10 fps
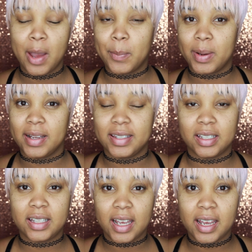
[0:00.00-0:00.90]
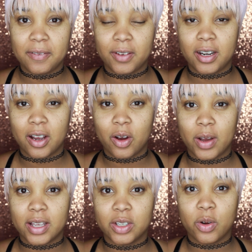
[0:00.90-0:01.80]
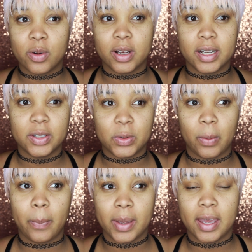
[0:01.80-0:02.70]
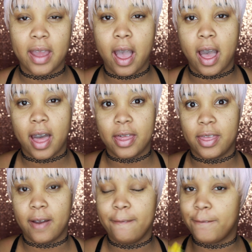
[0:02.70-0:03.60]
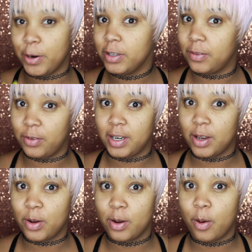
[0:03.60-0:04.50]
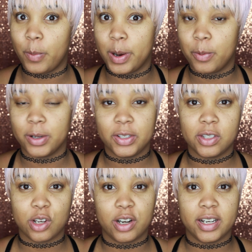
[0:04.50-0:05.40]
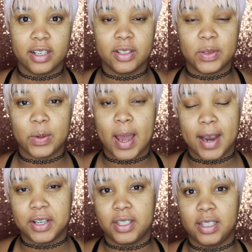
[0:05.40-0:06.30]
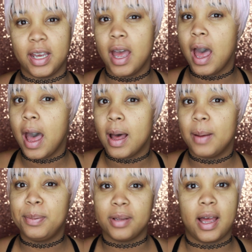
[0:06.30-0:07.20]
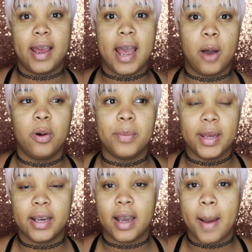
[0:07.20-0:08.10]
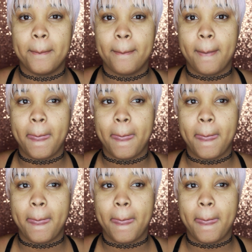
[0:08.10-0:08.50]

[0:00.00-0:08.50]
But today's video is going to be the first video where we're starting to actually apply our makeup.